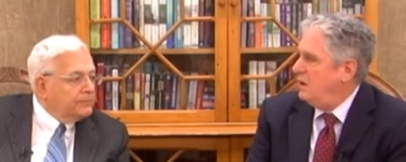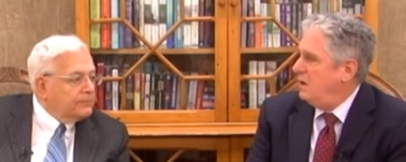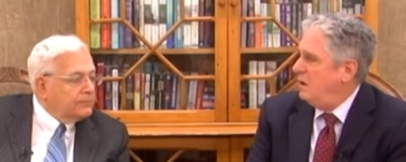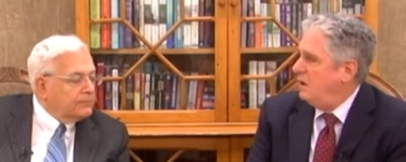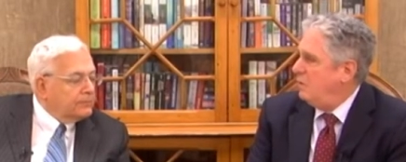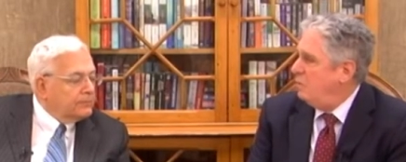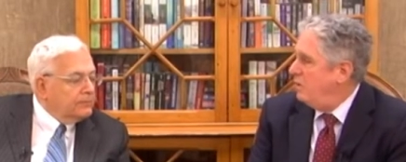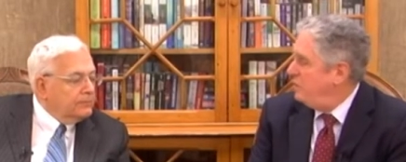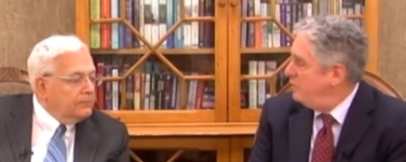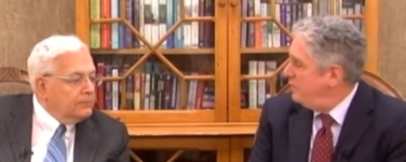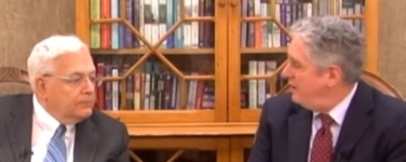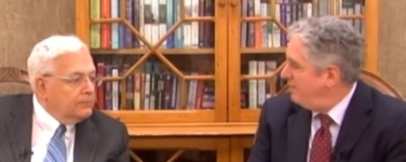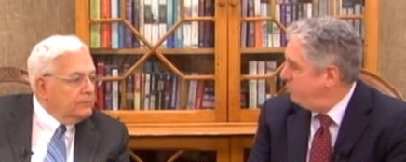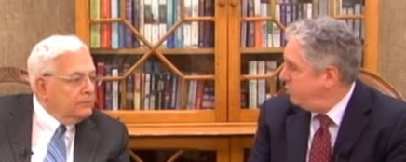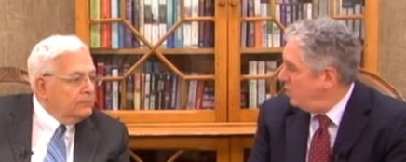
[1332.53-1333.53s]
Speaker 1: uh, whether you
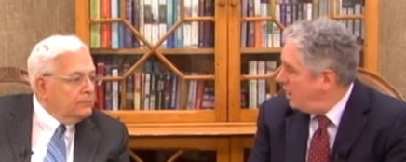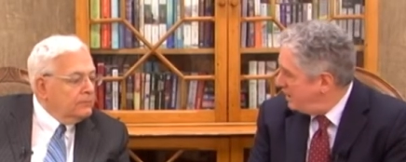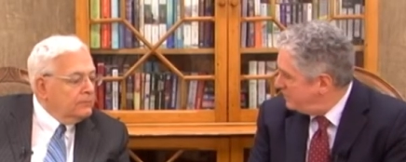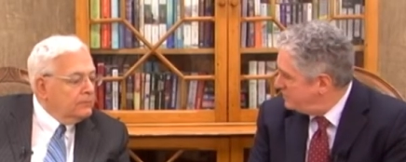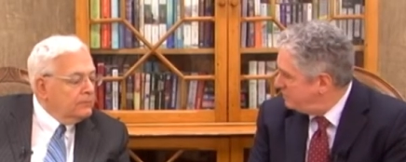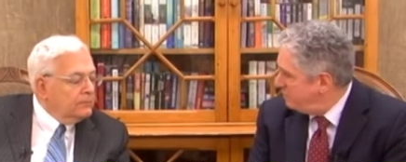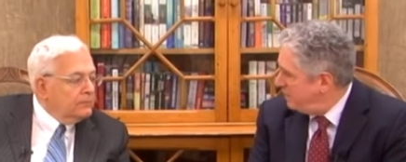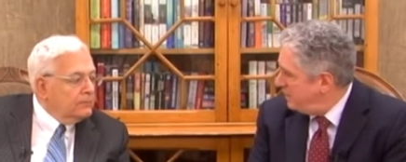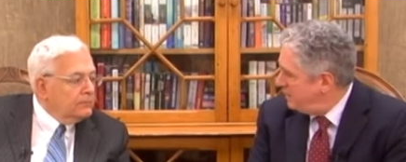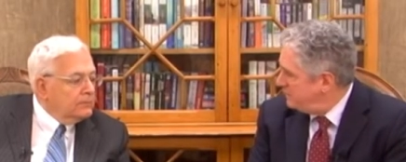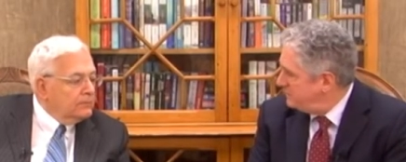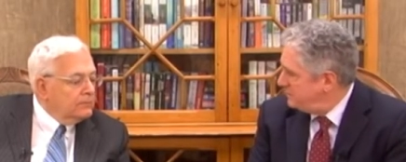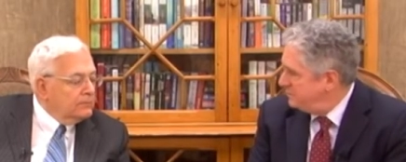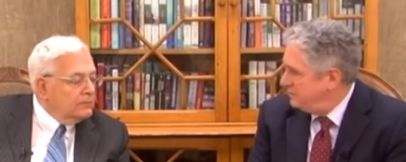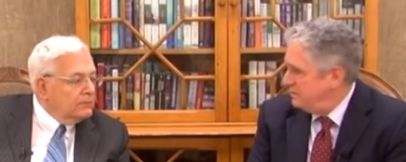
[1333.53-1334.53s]
have blind
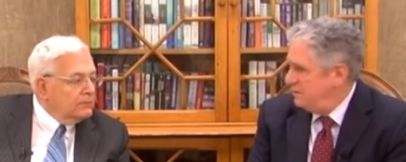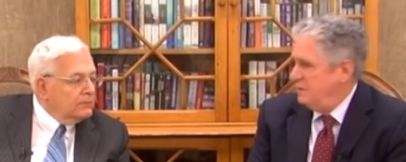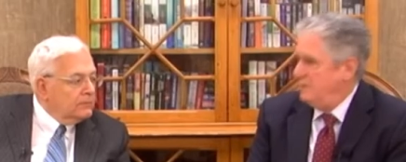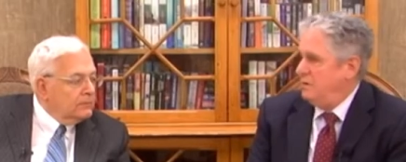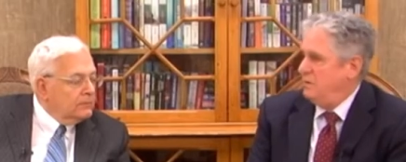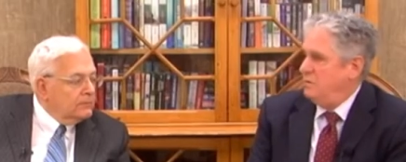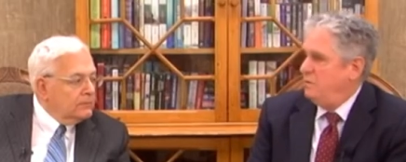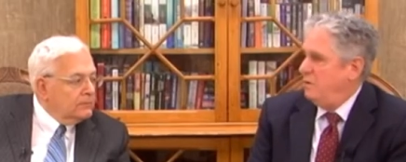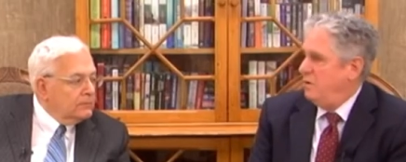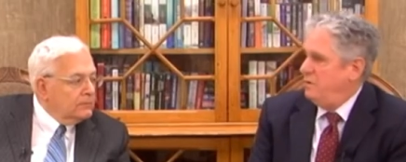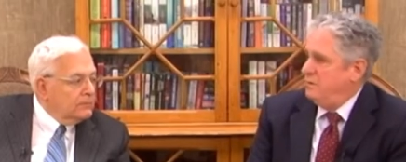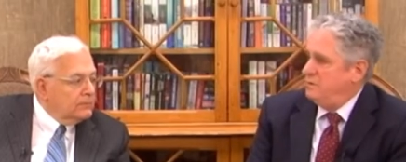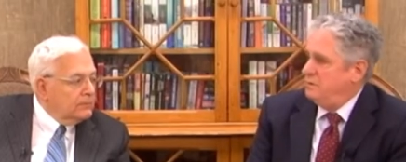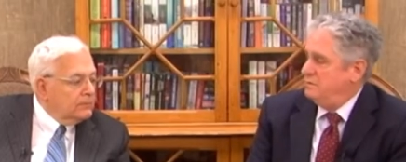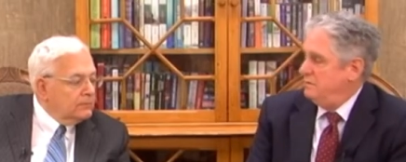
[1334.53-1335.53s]
spots,
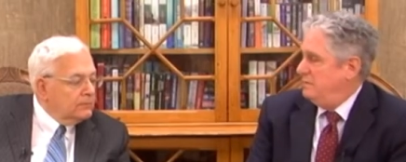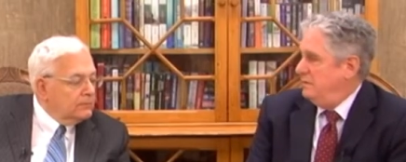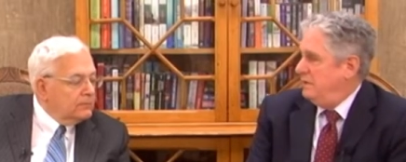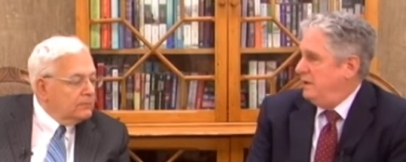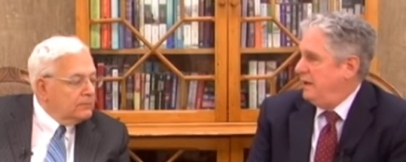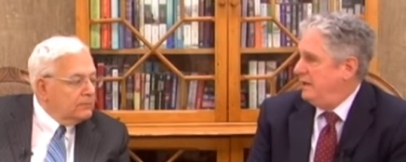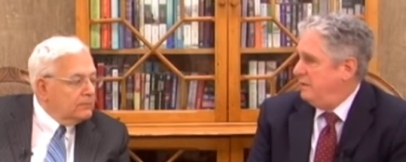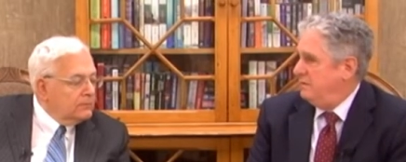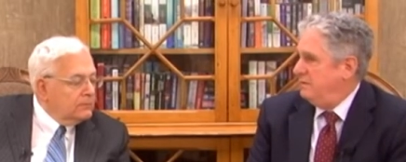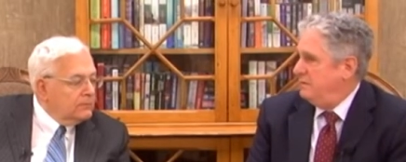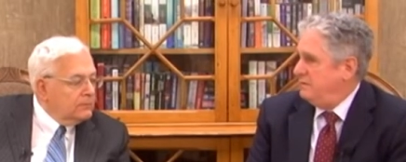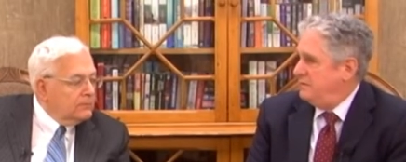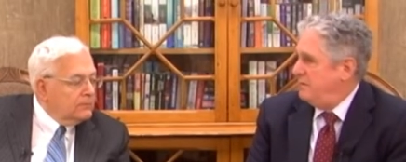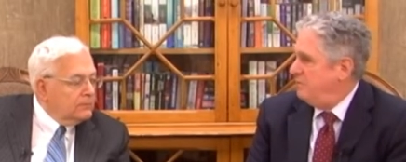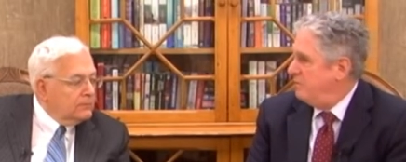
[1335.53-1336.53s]
whether, like
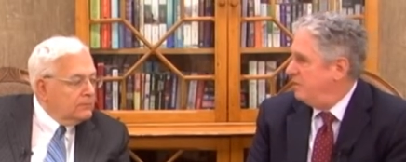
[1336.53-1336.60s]
some